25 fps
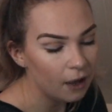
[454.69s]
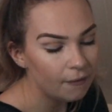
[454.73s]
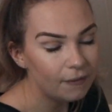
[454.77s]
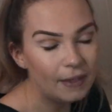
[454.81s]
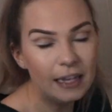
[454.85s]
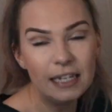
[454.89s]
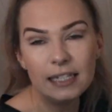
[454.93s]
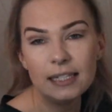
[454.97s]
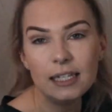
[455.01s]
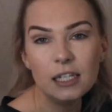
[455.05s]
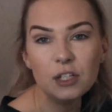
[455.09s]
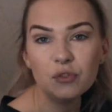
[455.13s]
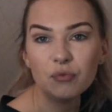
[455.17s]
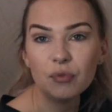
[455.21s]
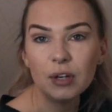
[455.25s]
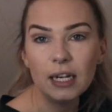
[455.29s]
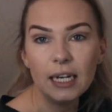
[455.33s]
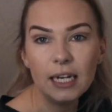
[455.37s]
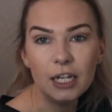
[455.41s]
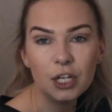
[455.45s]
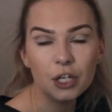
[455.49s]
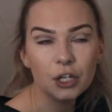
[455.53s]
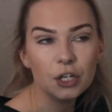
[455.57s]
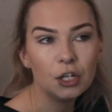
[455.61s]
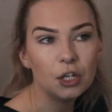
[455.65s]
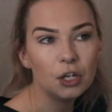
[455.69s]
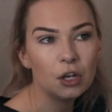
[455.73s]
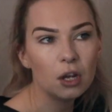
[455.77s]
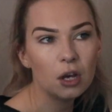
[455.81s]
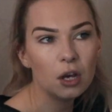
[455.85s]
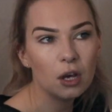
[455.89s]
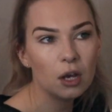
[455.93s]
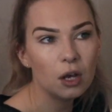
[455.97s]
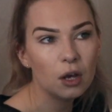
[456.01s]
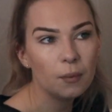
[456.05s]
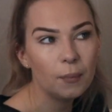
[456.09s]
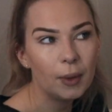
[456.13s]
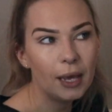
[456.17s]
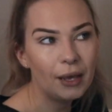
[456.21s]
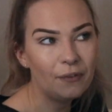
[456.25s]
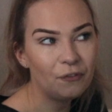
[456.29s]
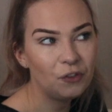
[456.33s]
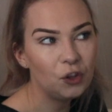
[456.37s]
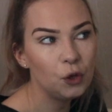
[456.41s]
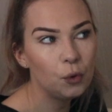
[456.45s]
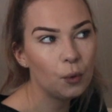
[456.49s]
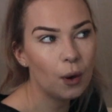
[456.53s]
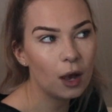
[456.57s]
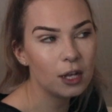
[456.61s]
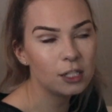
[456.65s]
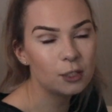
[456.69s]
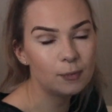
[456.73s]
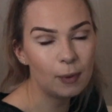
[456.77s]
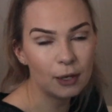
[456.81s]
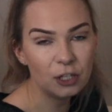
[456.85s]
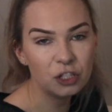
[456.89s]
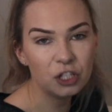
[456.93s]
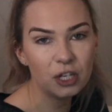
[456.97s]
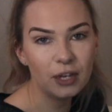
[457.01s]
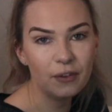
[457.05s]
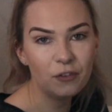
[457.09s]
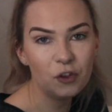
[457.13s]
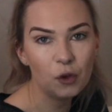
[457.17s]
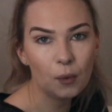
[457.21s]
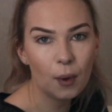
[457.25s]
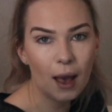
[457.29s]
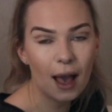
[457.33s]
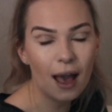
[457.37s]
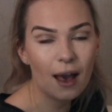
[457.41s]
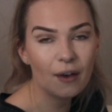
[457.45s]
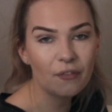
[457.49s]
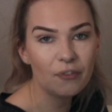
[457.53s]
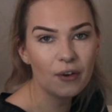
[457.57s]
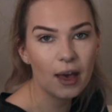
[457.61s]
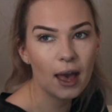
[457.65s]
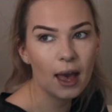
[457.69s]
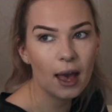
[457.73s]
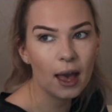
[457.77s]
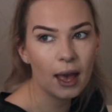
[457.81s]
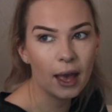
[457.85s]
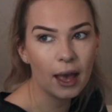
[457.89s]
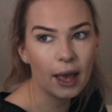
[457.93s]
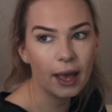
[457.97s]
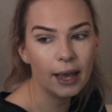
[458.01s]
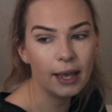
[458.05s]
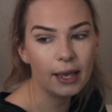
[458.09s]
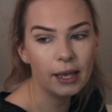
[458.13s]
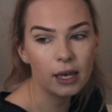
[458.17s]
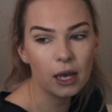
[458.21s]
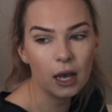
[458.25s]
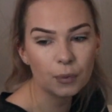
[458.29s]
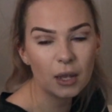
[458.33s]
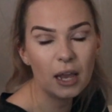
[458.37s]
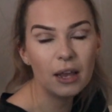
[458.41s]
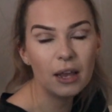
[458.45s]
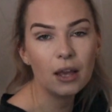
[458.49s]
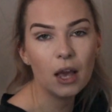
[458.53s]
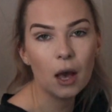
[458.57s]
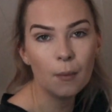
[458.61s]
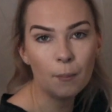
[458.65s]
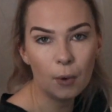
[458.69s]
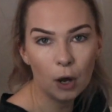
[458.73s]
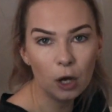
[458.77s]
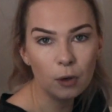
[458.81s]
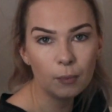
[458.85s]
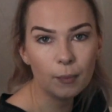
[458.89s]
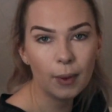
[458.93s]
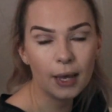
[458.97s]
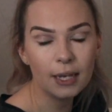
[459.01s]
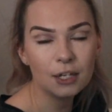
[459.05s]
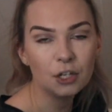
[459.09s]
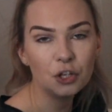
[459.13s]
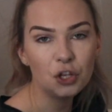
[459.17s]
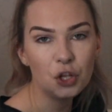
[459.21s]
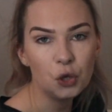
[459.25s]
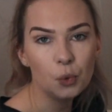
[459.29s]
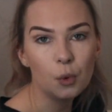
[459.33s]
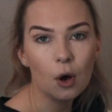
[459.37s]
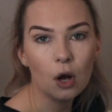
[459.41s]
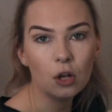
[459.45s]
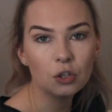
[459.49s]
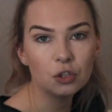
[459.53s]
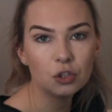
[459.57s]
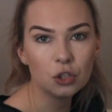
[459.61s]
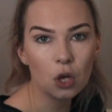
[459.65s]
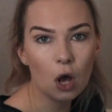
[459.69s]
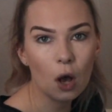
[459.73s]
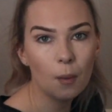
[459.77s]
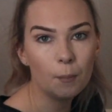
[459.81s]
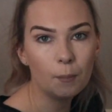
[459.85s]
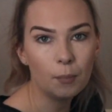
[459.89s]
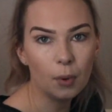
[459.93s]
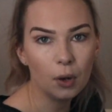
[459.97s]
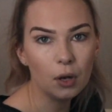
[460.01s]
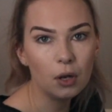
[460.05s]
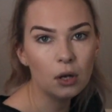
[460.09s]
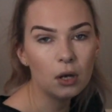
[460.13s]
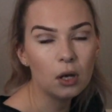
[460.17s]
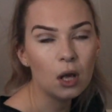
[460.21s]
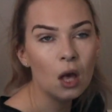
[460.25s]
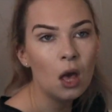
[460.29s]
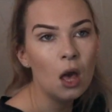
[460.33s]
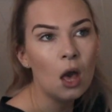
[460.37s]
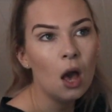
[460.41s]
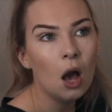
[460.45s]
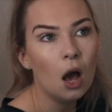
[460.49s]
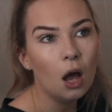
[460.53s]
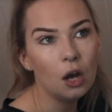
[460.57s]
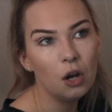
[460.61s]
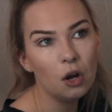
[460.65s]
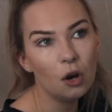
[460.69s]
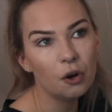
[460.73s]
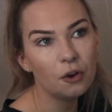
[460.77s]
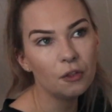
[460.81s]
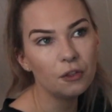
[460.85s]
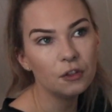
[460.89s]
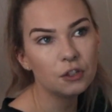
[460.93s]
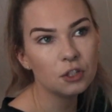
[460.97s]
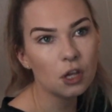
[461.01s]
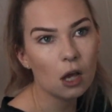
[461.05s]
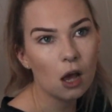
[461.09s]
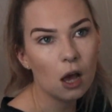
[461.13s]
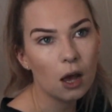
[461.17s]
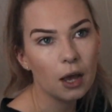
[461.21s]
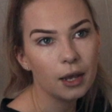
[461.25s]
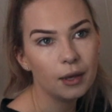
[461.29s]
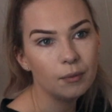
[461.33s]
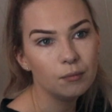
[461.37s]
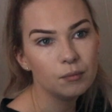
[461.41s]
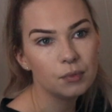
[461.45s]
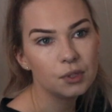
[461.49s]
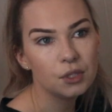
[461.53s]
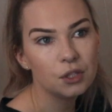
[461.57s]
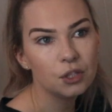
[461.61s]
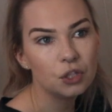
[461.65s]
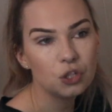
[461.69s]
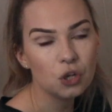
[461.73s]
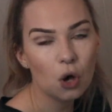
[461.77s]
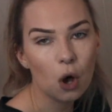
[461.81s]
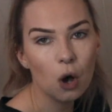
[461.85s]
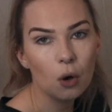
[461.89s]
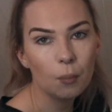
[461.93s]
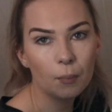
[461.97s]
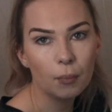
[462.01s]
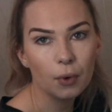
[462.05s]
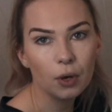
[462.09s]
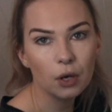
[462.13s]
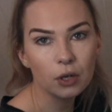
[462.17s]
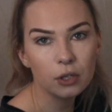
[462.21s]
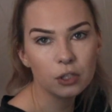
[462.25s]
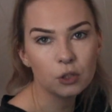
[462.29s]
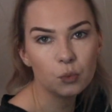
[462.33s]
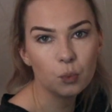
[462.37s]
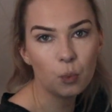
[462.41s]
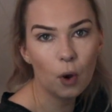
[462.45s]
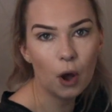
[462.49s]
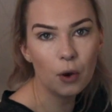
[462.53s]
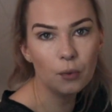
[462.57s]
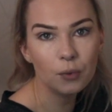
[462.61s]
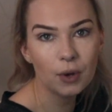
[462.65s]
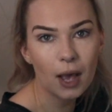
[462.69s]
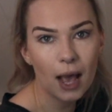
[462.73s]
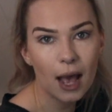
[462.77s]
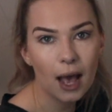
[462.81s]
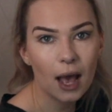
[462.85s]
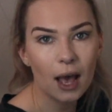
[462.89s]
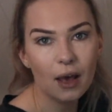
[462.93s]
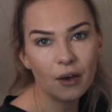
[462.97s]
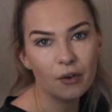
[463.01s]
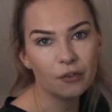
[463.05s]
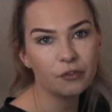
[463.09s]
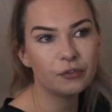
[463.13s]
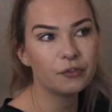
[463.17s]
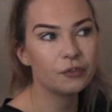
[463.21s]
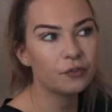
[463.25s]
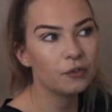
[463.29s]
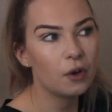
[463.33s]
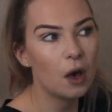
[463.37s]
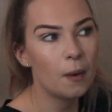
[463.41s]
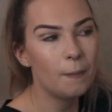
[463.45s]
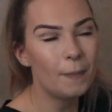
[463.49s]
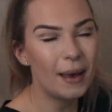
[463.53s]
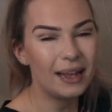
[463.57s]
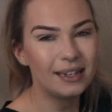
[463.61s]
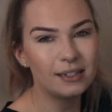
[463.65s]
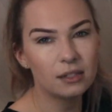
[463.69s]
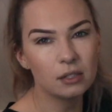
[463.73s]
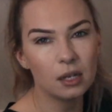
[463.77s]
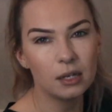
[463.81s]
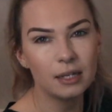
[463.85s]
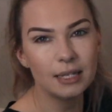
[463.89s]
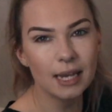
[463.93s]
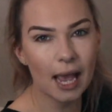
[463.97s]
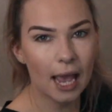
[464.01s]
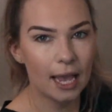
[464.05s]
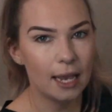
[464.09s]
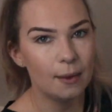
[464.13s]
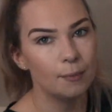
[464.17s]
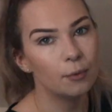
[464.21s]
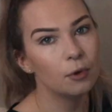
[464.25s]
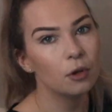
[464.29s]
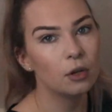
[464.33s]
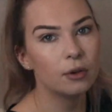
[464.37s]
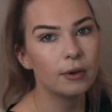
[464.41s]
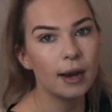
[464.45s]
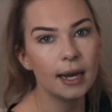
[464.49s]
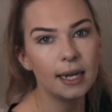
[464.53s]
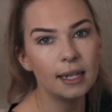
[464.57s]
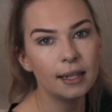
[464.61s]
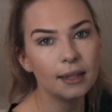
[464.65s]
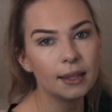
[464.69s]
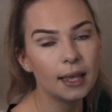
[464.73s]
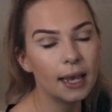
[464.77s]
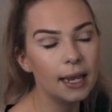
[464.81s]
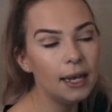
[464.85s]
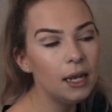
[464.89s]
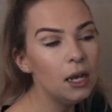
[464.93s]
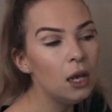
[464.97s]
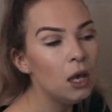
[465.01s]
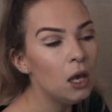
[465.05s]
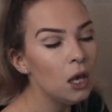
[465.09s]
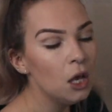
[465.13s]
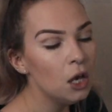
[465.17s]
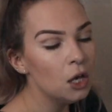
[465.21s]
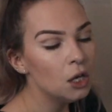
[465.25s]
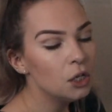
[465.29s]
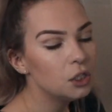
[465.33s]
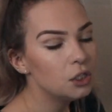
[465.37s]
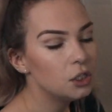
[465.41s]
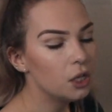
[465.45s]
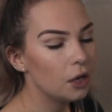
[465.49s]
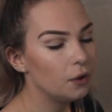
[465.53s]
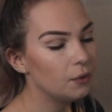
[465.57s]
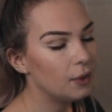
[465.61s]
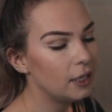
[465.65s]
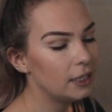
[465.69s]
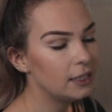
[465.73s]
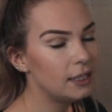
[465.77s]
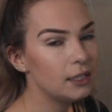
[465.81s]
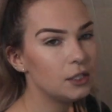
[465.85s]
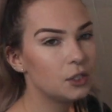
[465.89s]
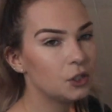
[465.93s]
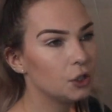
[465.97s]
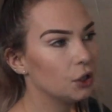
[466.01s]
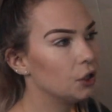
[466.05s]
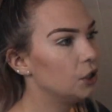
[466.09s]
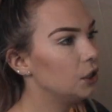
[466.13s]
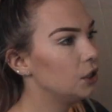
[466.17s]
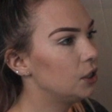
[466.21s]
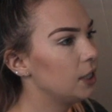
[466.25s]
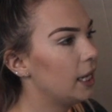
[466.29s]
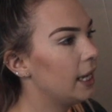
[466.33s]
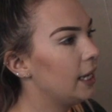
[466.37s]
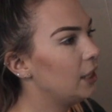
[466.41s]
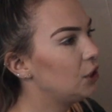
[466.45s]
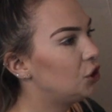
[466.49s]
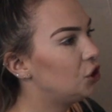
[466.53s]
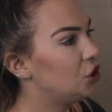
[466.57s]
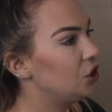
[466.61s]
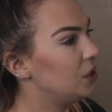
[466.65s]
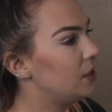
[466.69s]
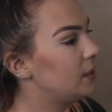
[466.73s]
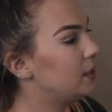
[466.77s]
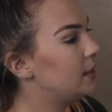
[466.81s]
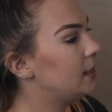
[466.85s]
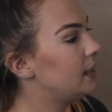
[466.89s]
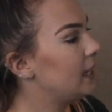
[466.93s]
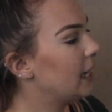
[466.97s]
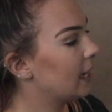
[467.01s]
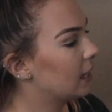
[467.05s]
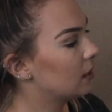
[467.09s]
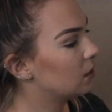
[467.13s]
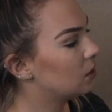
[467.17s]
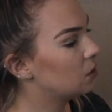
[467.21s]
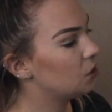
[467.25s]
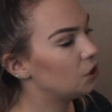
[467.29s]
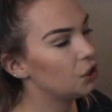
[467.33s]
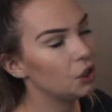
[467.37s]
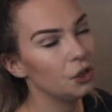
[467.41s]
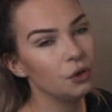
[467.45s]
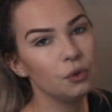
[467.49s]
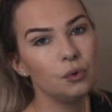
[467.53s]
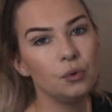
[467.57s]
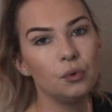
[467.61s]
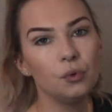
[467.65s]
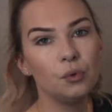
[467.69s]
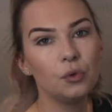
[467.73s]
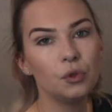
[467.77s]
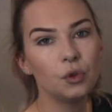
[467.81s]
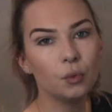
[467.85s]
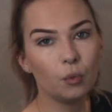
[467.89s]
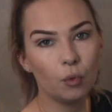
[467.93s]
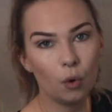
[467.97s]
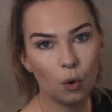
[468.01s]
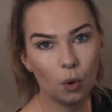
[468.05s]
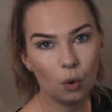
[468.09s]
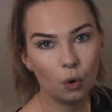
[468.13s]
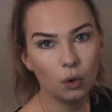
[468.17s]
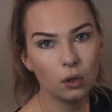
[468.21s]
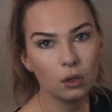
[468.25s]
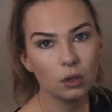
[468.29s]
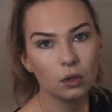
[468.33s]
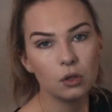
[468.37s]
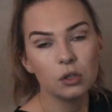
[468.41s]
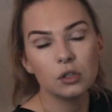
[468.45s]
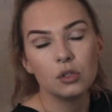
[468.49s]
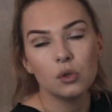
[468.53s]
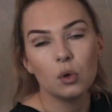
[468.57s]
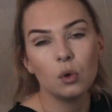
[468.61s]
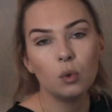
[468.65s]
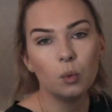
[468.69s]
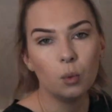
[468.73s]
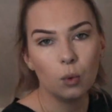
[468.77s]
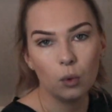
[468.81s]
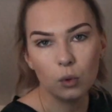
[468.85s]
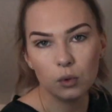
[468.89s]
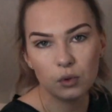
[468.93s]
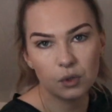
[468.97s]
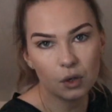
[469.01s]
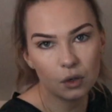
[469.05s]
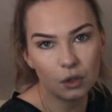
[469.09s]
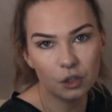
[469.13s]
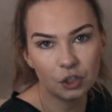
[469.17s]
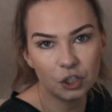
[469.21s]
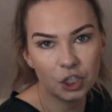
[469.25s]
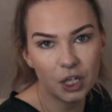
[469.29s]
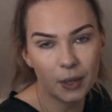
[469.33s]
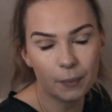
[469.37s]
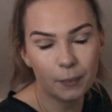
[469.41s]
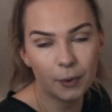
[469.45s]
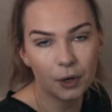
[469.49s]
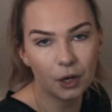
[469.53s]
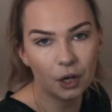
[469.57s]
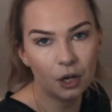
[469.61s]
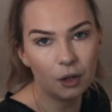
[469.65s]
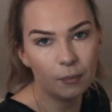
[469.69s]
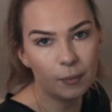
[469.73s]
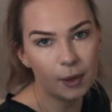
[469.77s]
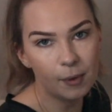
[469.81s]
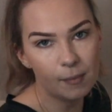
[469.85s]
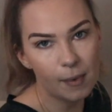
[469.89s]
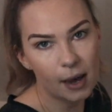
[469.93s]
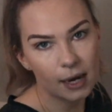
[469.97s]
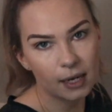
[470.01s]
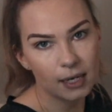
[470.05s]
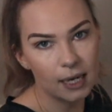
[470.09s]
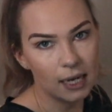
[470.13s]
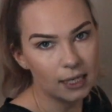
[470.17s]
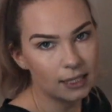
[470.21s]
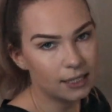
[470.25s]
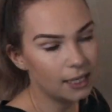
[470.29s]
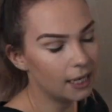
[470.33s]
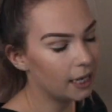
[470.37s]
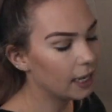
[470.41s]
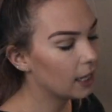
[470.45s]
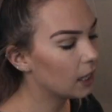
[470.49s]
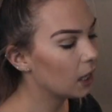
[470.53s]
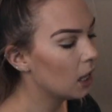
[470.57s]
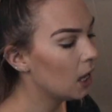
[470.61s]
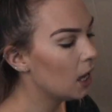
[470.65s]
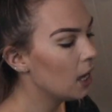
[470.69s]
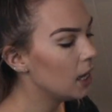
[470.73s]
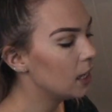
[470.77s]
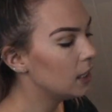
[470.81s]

This is really good if you, especially if you have a bunk bed and you are on top bunk. A lot of the times the top bunks won't have a bedside table or anything, so this is good. It just sticks to the wall because all walls on a ship are going to be magnetic.